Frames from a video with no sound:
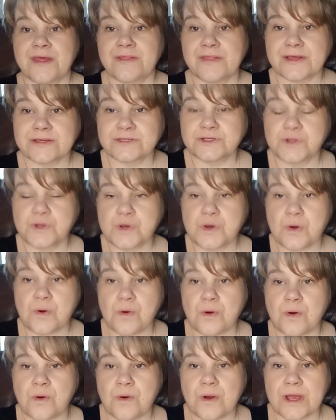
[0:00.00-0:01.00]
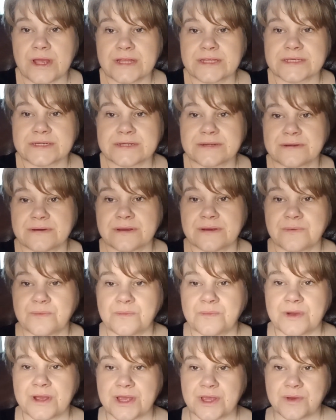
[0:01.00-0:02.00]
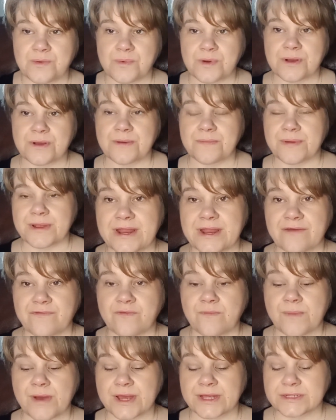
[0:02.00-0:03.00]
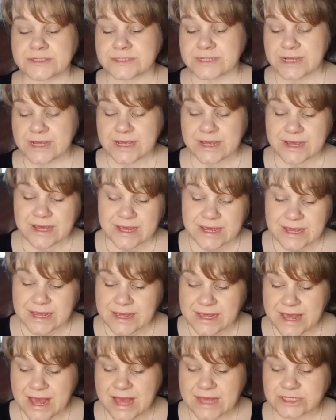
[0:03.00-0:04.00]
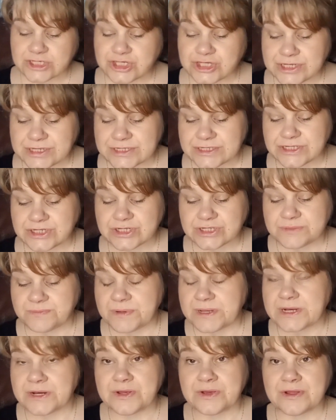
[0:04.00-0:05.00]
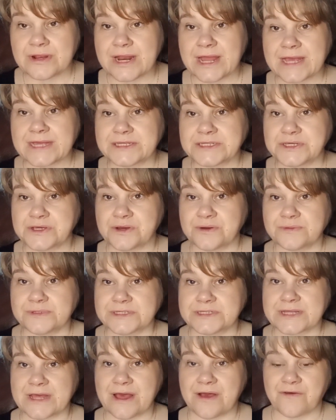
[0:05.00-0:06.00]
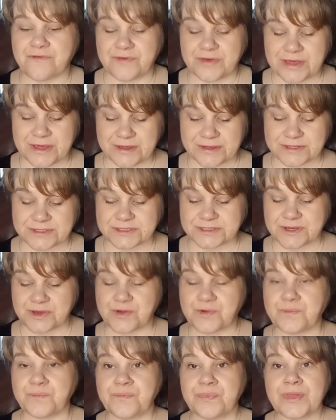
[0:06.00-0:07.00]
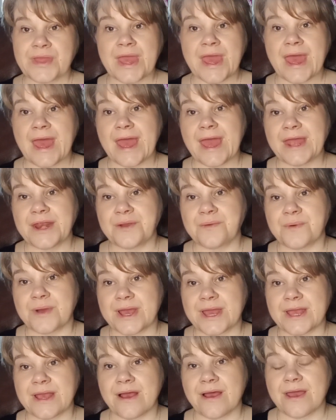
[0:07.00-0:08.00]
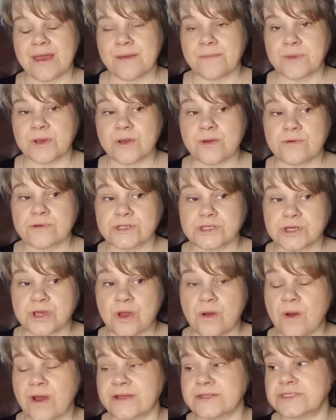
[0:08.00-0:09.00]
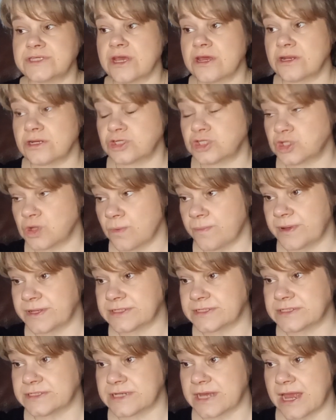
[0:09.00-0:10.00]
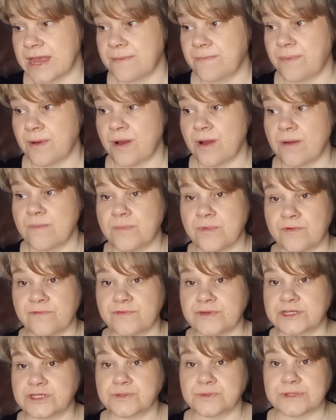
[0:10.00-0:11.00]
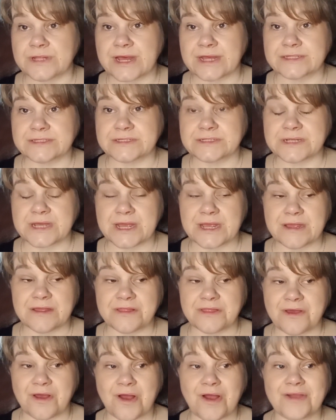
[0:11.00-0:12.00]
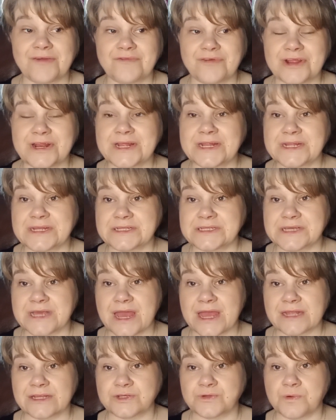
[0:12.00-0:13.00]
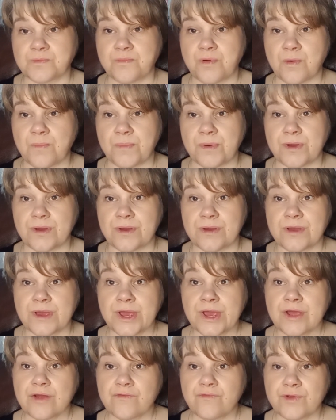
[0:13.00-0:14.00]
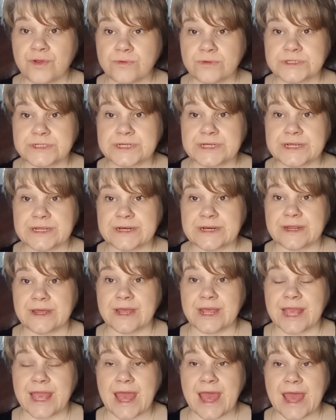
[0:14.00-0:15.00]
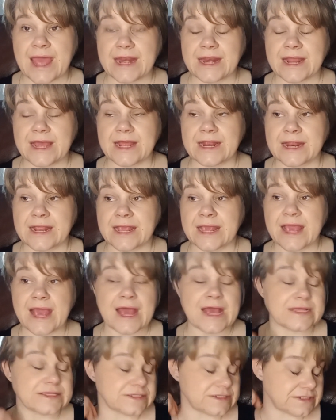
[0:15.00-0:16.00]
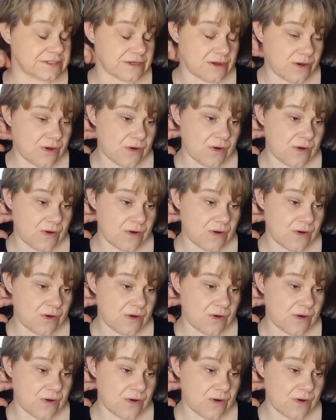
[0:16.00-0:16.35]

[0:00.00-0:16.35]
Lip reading: That's not quite where you were, never mind. Yeah, she's just been her lazy old self here. So, anyway, I am going to go. I've done shopping today, but I'm not videoing that today either. I really need to get into a proper routine again and get.